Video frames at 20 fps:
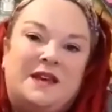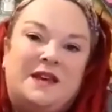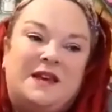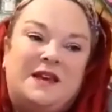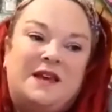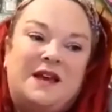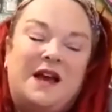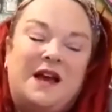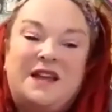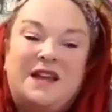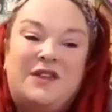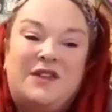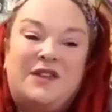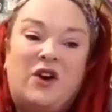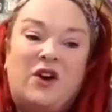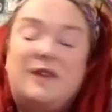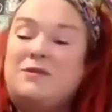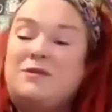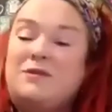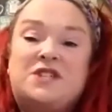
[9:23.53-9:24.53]
And he thought he
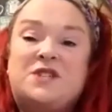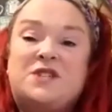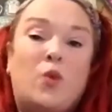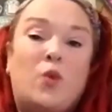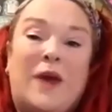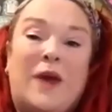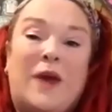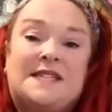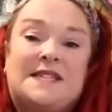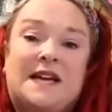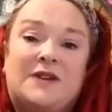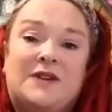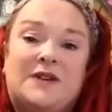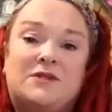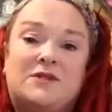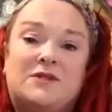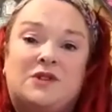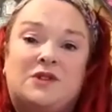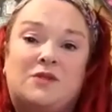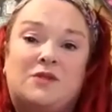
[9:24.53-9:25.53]
would just wait it out
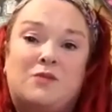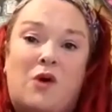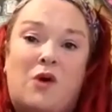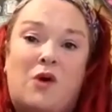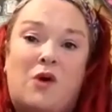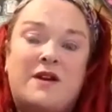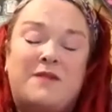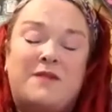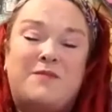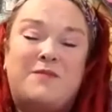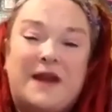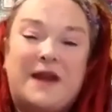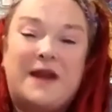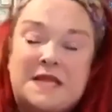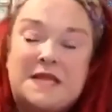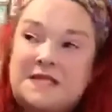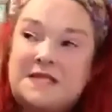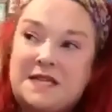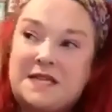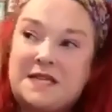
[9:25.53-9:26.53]
until morning. But in the
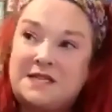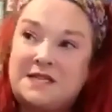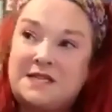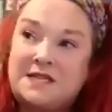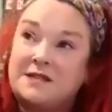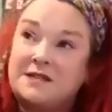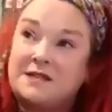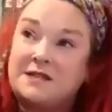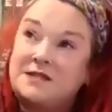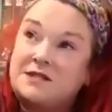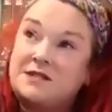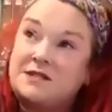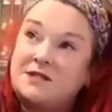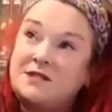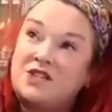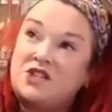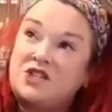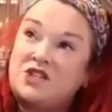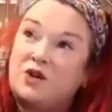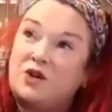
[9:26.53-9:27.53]
distance,
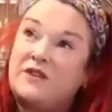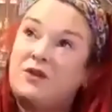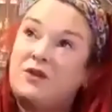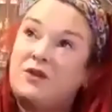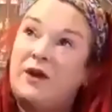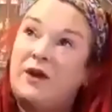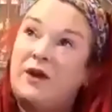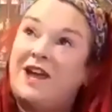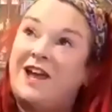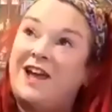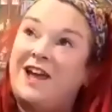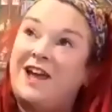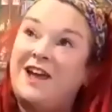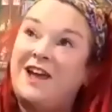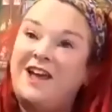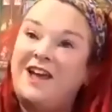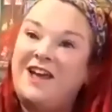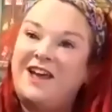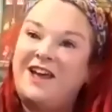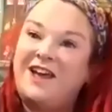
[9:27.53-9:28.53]
just over the way,
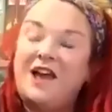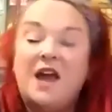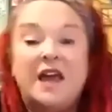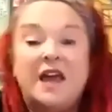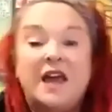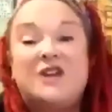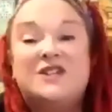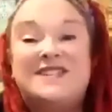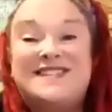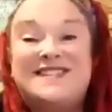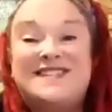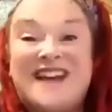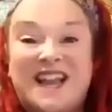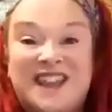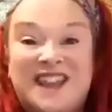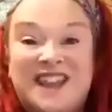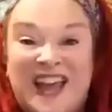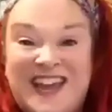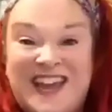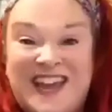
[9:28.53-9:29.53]
he could see a
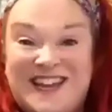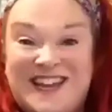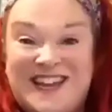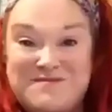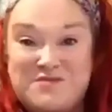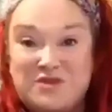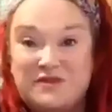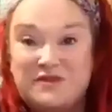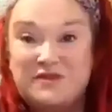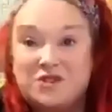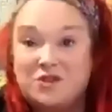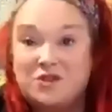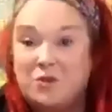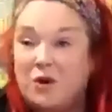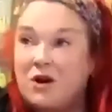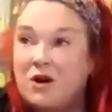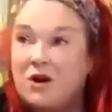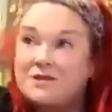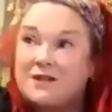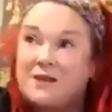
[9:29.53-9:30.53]
light moving
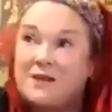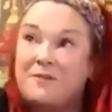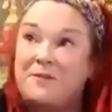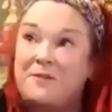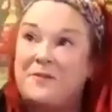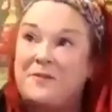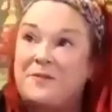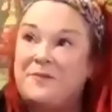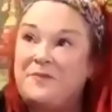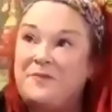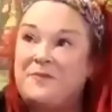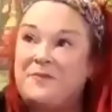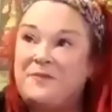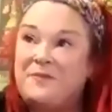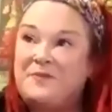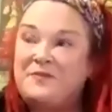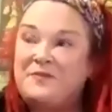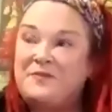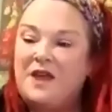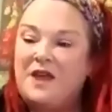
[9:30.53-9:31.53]
towards him.
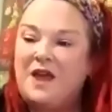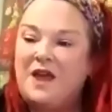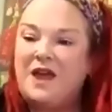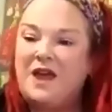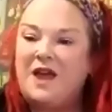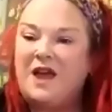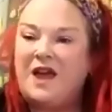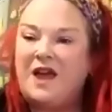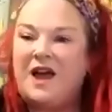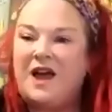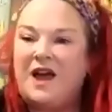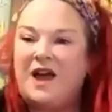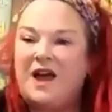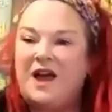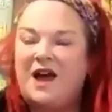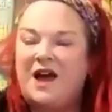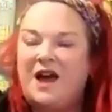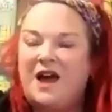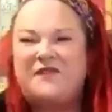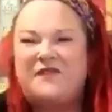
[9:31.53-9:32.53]
And
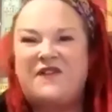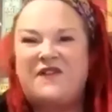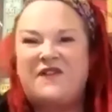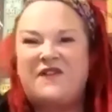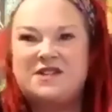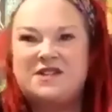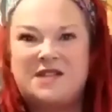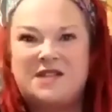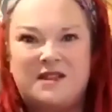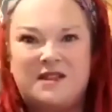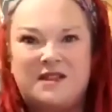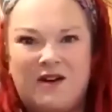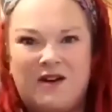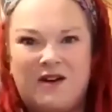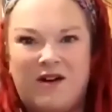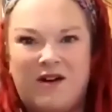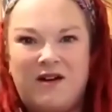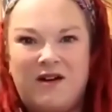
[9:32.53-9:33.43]
at first he thought,